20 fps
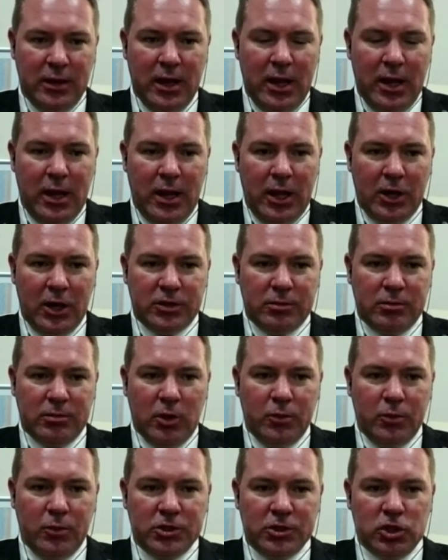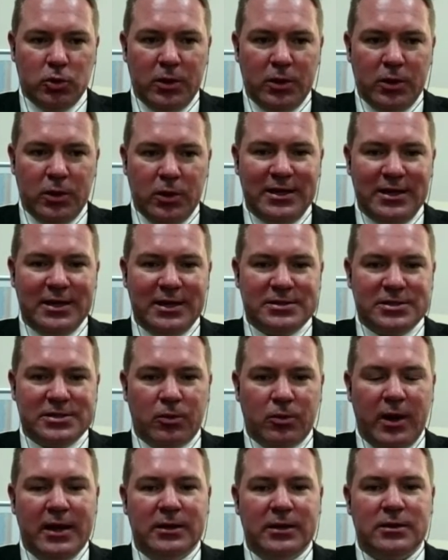At the moment, UAE is
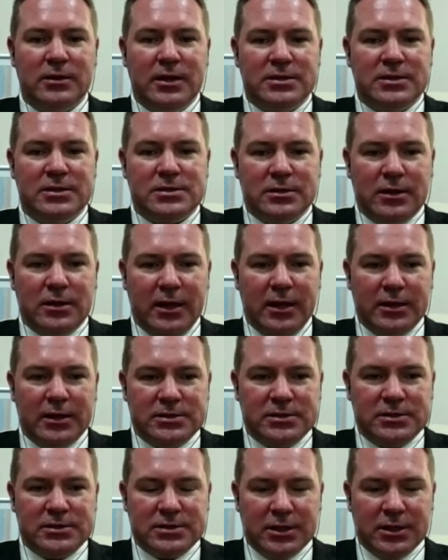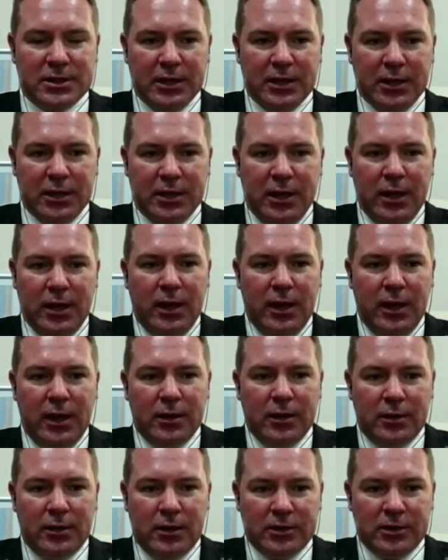ranked as
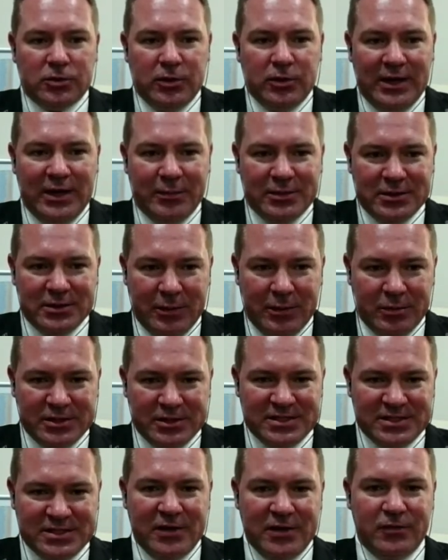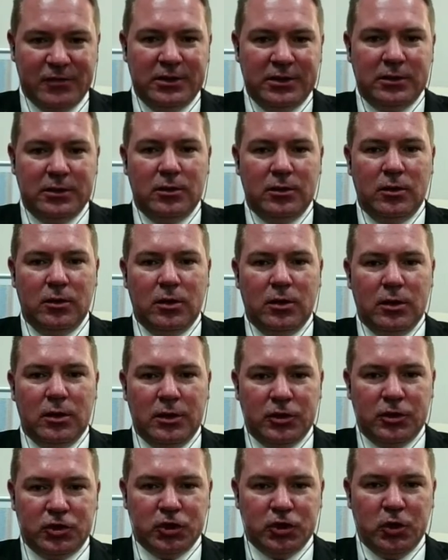country number 7 in
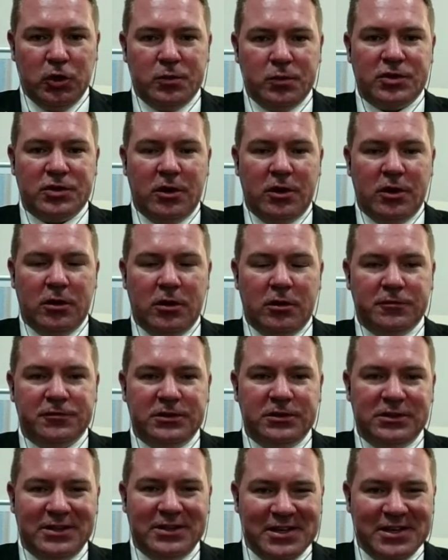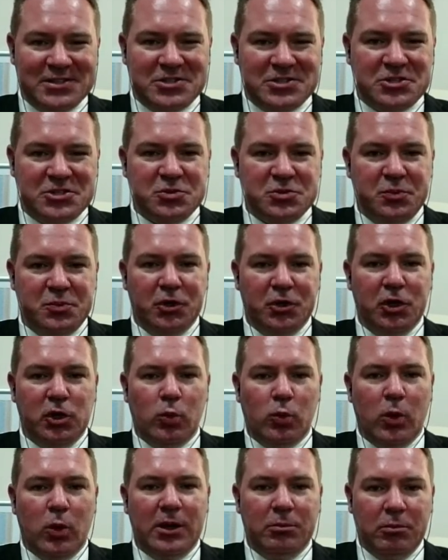terms of tests per
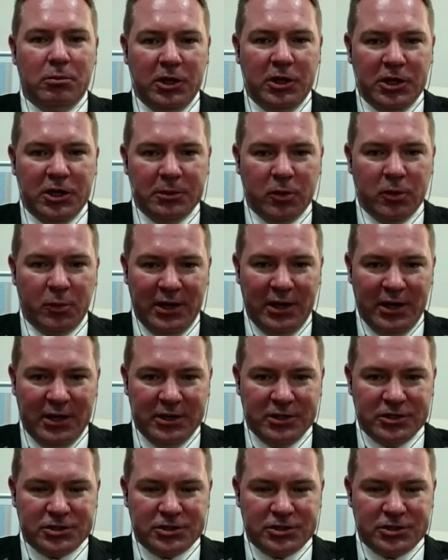1 million population.